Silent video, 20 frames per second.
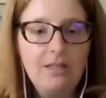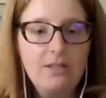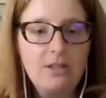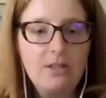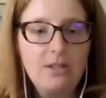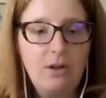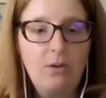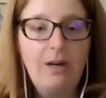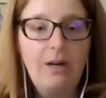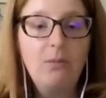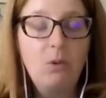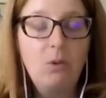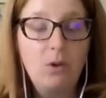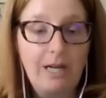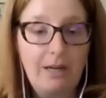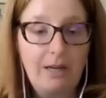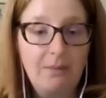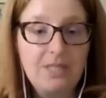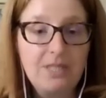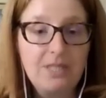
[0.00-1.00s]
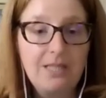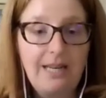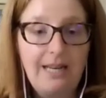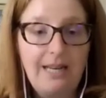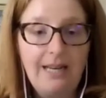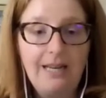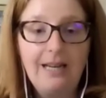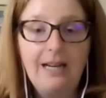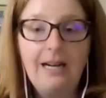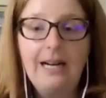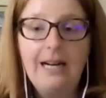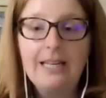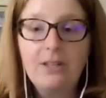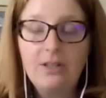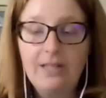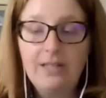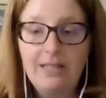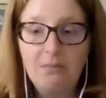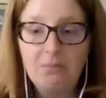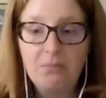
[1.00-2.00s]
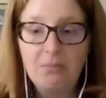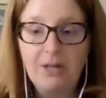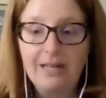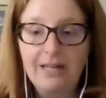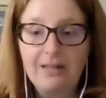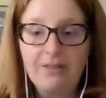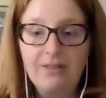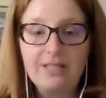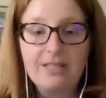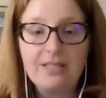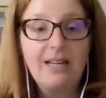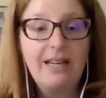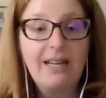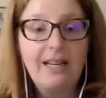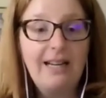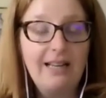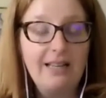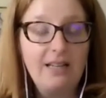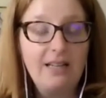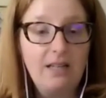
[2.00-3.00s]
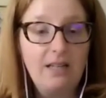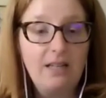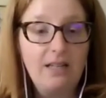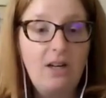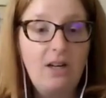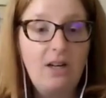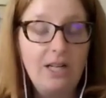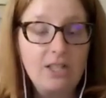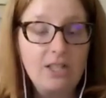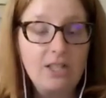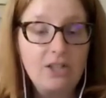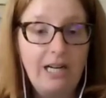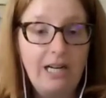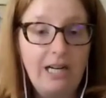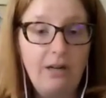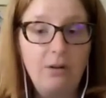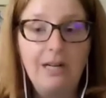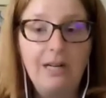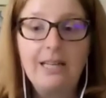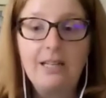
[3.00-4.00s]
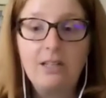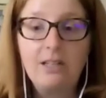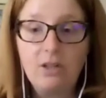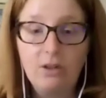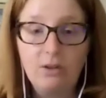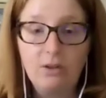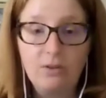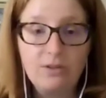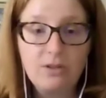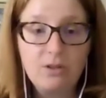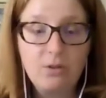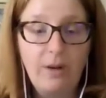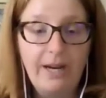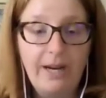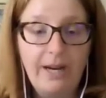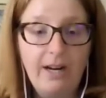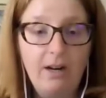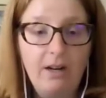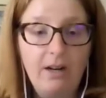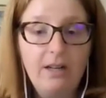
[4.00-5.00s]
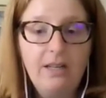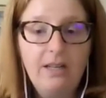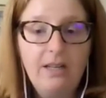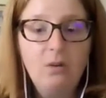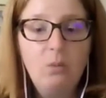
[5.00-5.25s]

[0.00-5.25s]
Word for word: So I woke up today. Mm. I could eat breakfast. I had a hot shower. I had clothes to wear.